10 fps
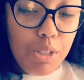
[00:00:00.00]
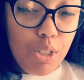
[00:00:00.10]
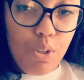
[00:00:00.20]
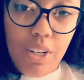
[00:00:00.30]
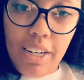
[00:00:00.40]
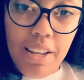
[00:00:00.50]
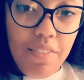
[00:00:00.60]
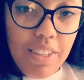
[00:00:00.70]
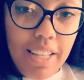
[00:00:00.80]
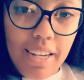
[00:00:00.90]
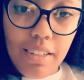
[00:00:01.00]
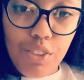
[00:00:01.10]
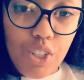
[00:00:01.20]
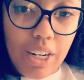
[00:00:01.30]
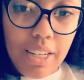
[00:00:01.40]
just going to leave it there and
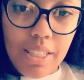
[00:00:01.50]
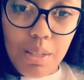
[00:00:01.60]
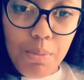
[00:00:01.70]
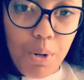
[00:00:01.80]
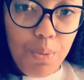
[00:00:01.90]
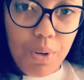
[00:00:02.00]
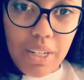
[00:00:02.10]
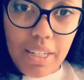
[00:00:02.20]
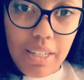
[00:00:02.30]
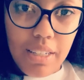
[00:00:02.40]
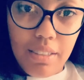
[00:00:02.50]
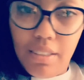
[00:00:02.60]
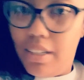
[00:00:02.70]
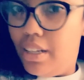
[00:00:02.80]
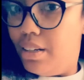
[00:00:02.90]
try to get some homework
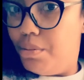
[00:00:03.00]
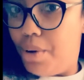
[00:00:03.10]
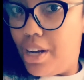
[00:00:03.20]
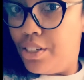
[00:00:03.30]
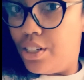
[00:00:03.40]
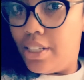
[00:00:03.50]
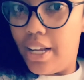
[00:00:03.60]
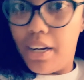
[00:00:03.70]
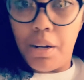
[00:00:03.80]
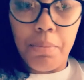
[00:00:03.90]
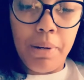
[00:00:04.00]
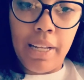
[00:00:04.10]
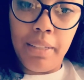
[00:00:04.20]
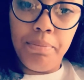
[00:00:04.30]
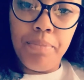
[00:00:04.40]
done and wash his hair.
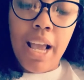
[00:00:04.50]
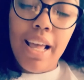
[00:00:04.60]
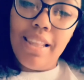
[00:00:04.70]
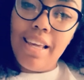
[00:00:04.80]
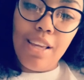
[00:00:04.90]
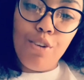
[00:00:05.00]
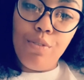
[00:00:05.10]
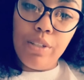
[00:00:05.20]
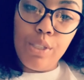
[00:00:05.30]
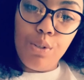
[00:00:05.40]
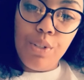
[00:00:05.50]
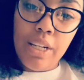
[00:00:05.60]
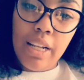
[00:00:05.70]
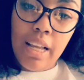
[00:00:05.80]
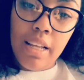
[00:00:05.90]
But thank you for
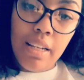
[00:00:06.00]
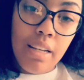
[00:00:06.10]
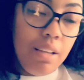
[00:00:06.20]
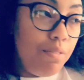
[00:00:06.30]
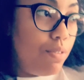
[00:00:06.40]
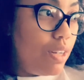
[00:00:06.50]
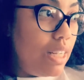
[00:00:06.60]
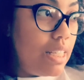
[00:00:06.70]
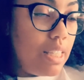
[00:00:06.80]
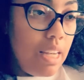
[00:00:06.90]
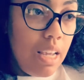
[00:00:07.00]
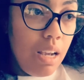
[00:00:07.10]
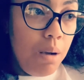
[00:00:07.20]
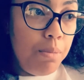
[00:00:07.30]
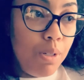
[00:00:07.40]
tuning in and for listening.
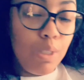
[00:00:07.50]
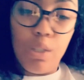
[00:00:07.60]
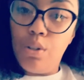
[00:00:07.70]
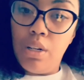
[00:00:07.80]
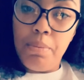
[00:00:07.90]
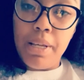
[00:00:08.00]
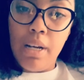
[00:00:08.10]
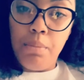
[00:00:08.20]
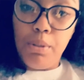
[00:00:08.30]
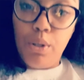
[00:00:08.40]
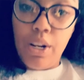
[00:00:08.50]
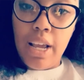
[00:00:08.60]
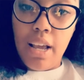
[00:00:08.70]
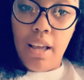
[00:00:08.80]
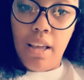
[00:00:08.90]
I'm also going to be
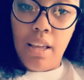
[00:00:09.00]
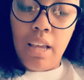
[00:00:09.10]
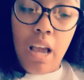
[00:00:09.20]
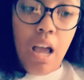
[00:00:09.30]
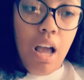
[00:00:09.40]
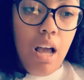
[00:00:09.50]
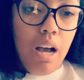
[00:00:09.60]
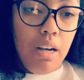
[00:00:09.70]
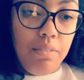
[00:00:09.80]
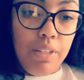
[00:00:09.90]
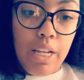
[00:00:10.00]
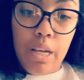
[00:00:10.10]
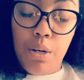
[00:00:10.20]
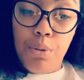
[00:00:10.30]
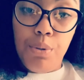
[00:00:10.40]
uploading a
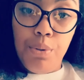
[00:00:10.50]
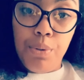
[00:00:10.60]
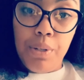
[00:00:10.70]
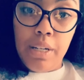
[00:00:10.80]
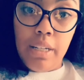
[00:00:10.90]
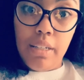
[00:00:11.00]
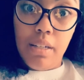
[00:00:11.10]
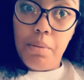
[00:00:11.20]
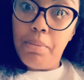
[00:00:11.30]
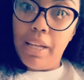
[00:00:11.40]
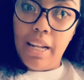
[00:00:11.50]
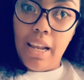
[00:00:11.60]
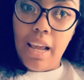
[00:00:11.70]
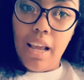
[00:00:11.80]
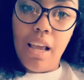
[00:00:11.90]
video on
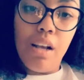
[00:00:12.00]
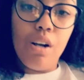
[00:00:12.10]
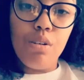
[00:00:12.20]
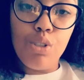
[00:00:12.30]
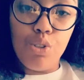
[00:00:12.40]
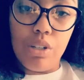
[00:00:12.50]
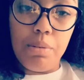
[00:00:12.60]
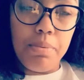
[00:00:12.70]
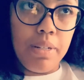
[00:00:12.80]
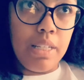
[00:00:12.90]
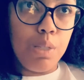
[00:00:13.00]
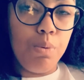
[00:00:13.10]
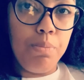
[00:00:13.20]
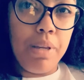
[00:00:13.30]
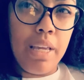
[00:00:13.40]
planning a girls trip. This
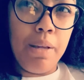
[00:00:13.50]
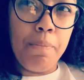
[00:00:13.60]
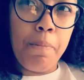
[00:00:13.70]
will be,